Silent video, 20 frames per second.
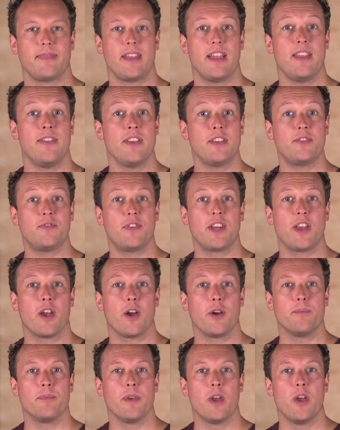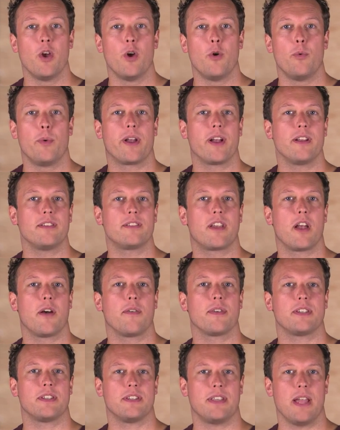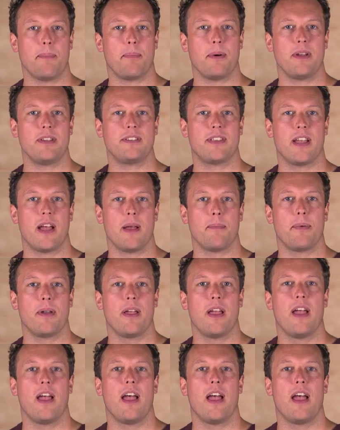In this video, we're going to cover step by step